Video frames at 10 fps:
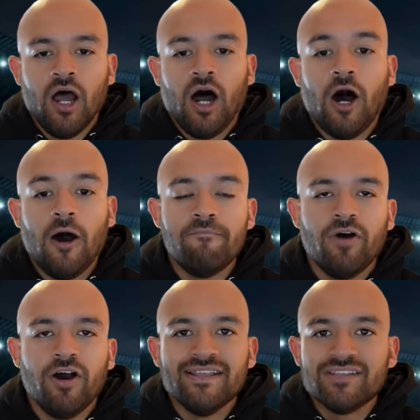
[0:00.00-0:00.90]

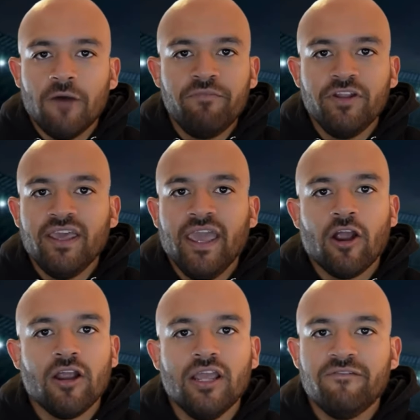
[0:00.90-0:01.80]
But it's up in the
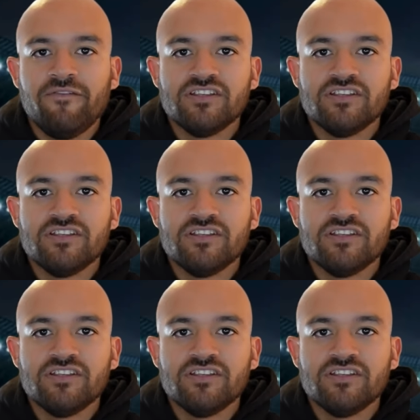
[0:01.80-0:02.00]
air if